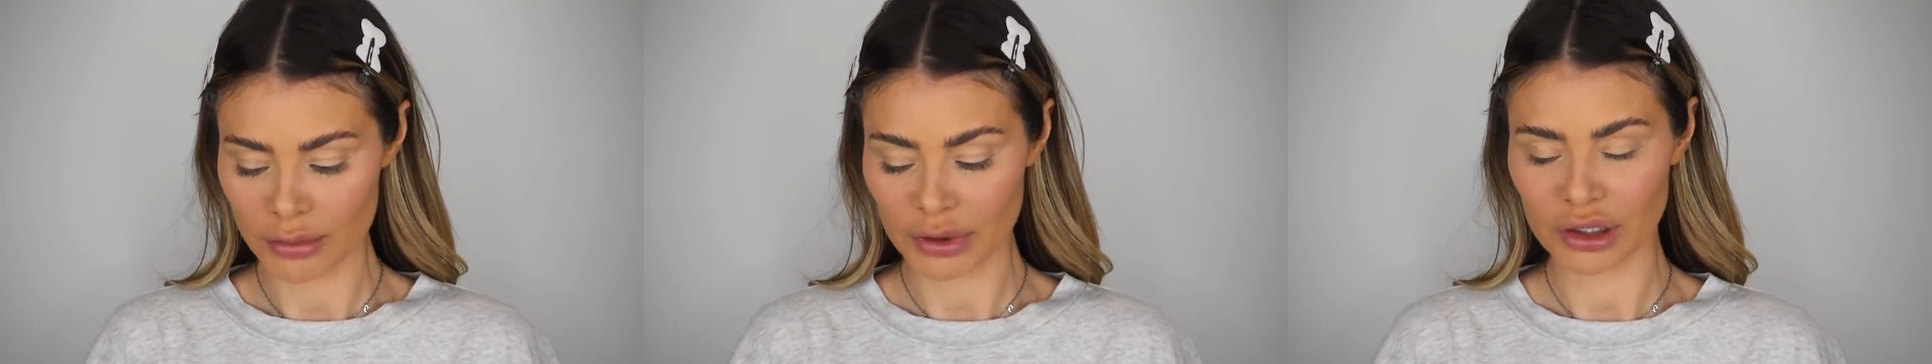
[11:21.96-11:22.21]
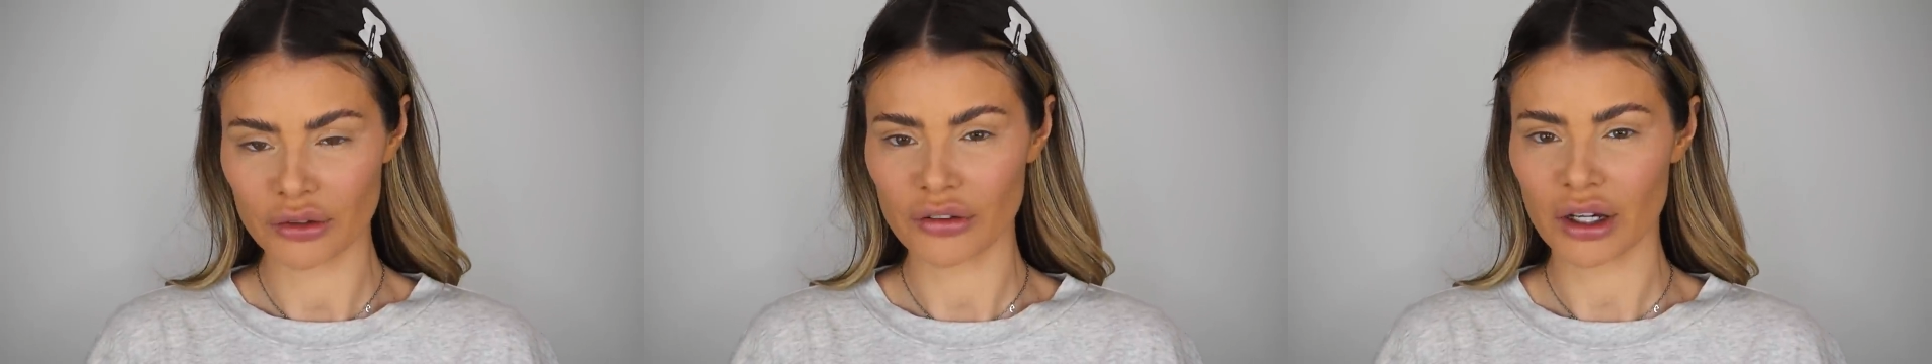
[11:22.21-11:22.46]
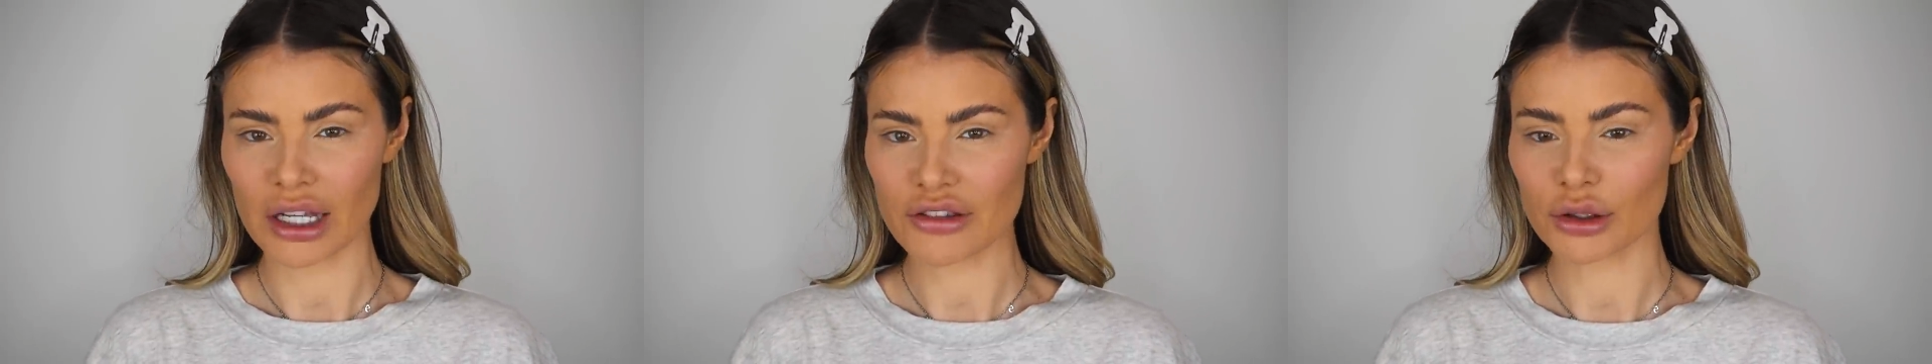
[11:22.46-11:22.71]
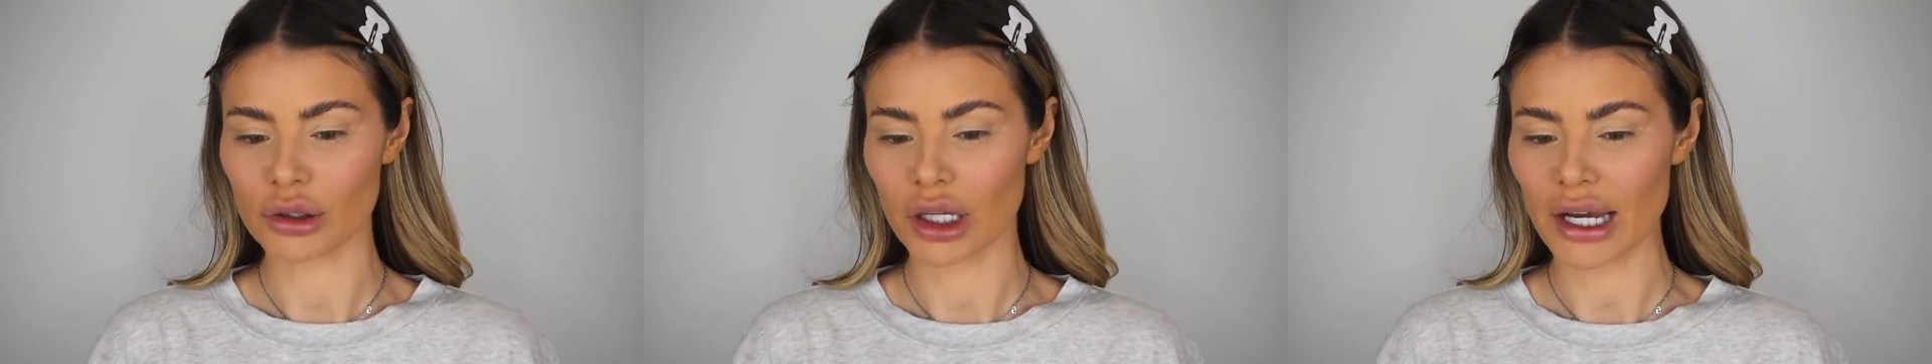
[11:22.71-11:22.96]
because I
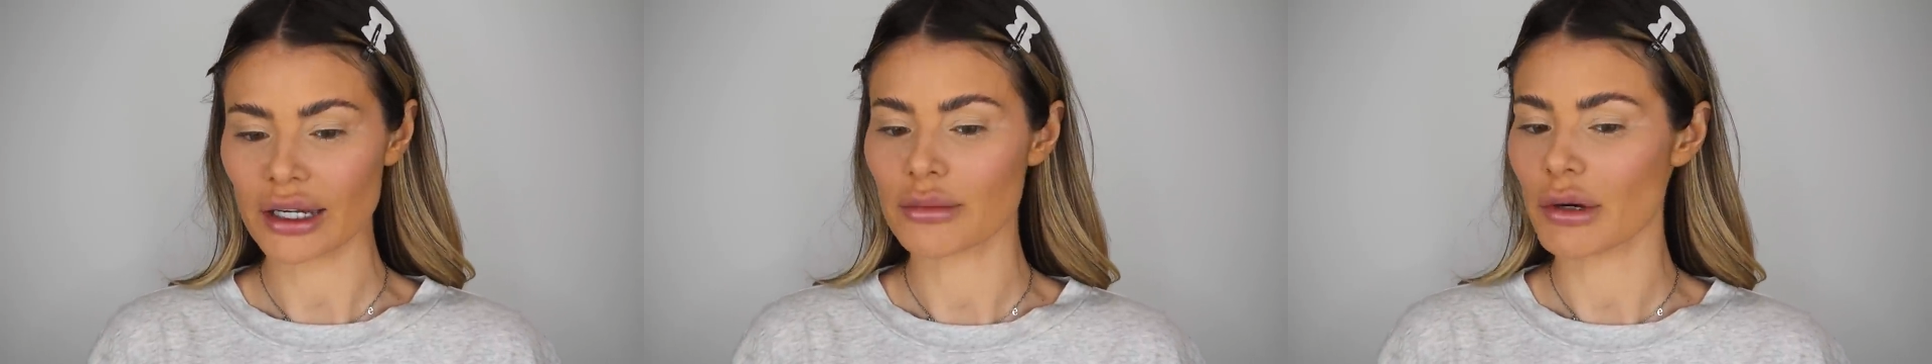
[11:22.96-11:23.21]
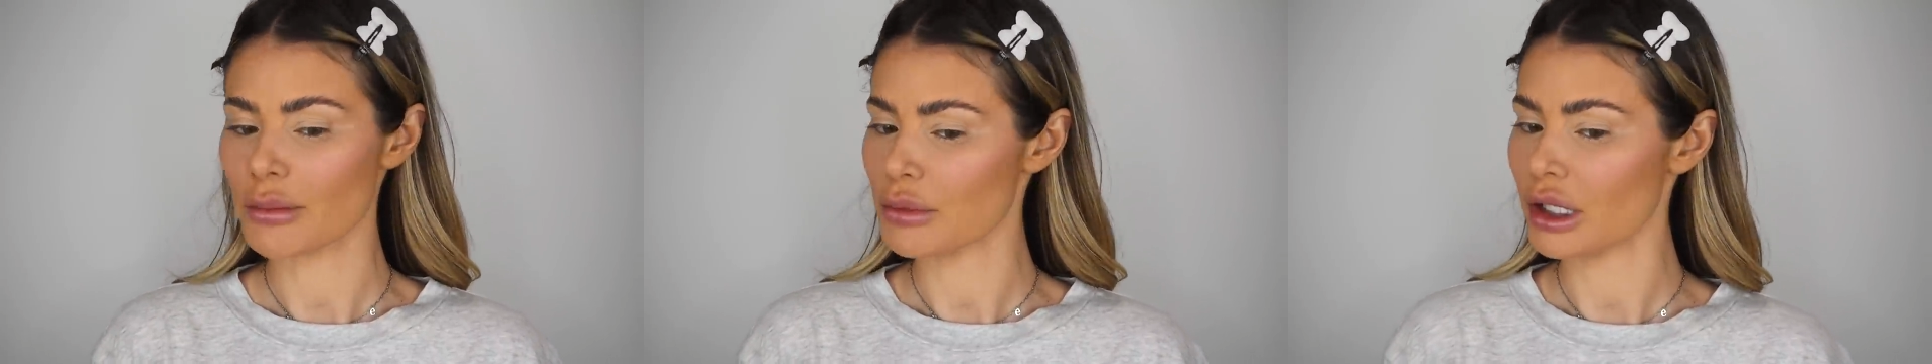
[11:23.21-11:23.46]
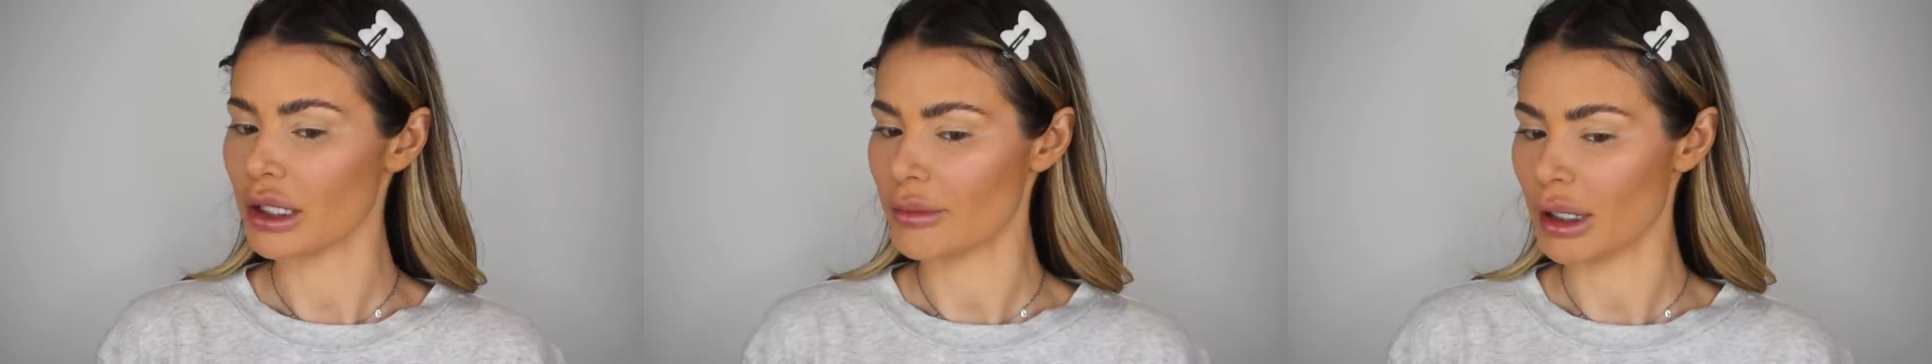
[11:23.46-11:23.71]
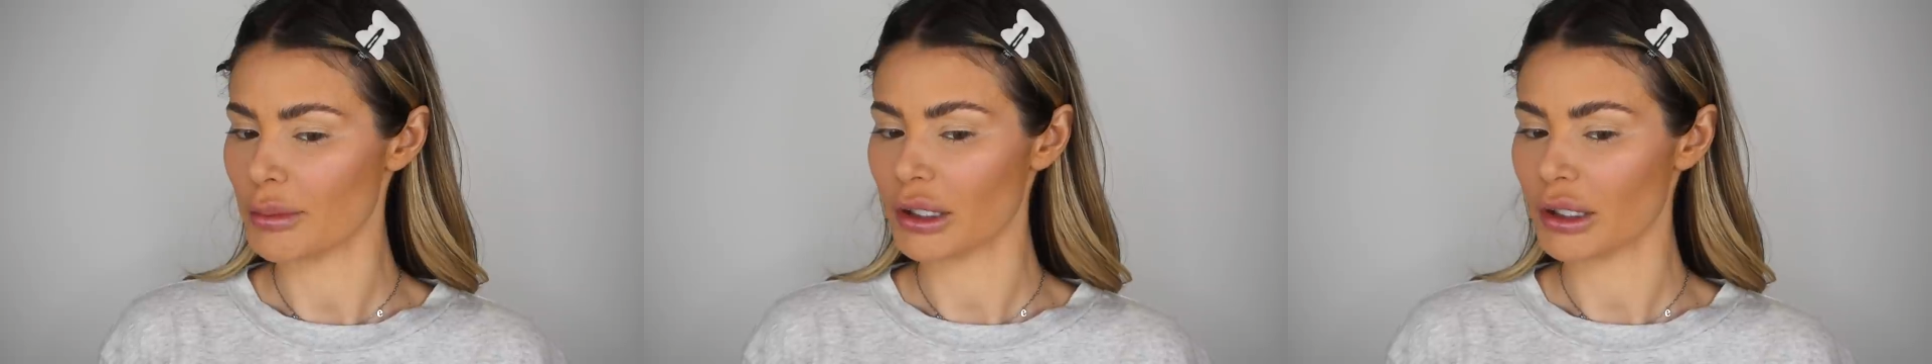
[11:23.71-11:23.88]
do like my